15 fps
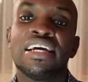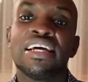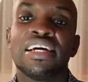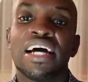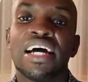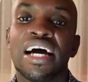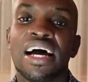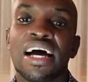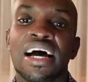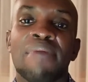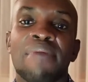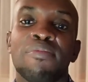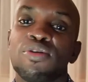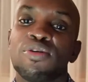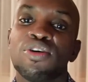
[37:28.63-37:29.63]
I'm
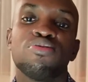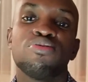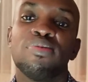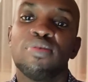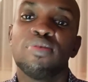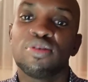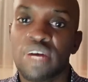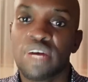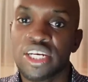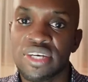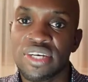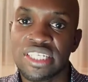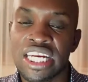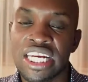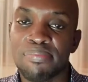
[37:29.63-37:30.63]
not going to be able to add you
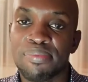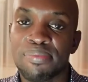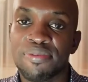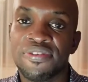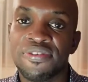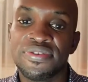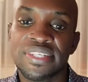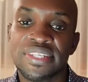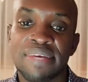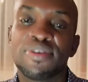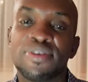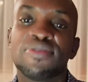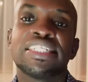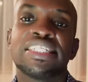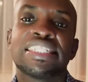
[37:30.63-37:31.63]
as an approved user
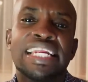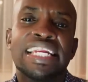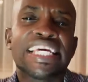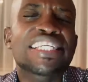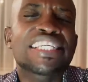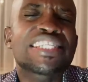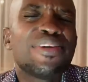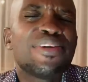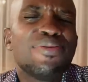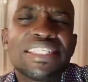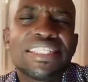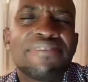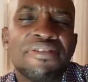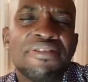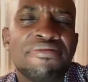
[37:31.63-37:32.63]
because it's an
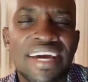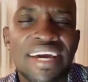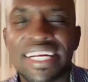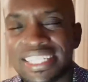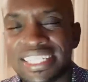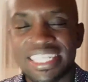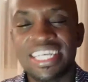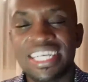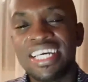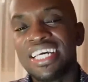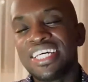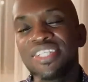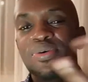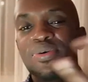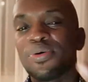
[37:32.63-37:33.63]
exclusive event.
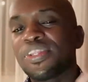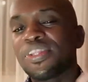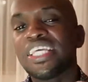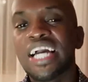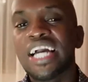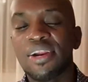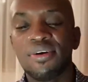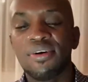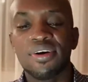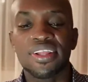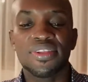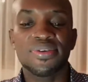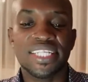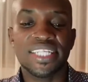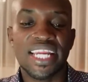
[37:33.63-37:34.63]
So think along
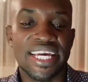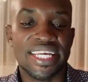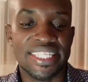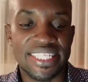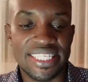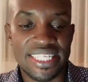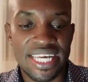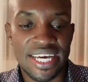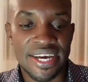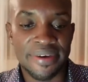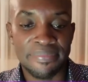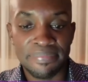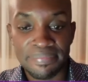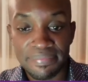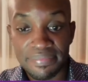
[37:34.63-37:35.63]
those lines.
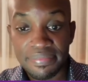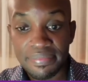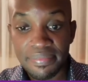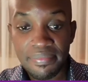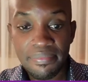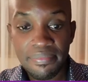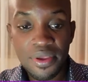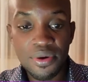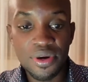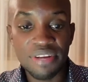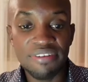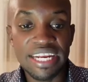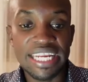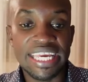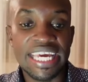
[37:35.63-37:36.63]
Or
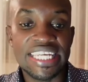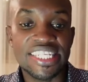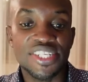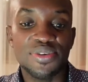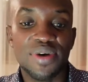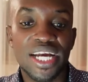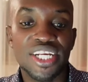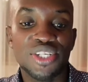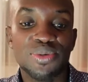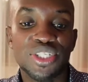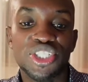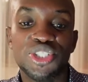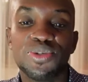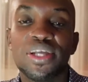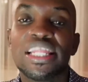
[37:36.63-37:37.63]
even guests, you want to
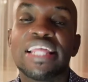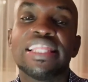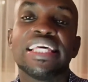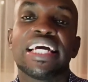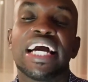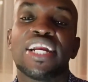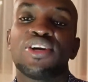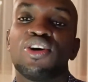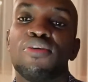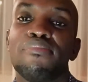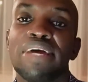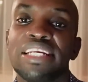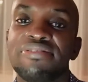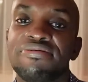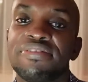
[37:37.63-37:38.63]
ensure that they can
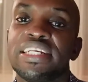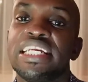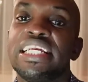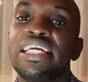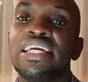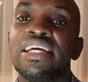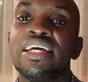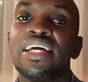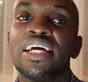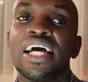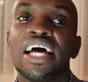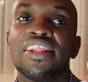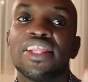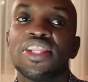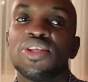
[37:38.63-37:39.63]
comment freely,
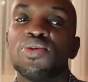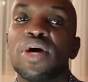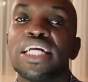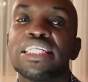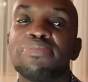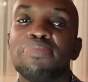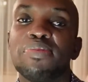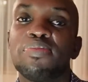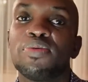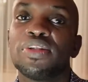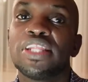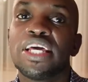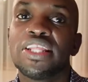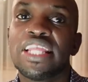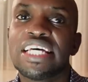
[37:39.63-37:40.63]
and you want people.
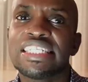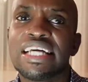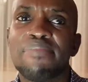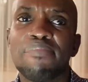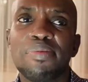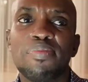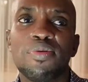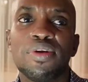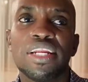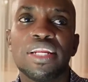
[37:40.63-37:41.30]
There's some people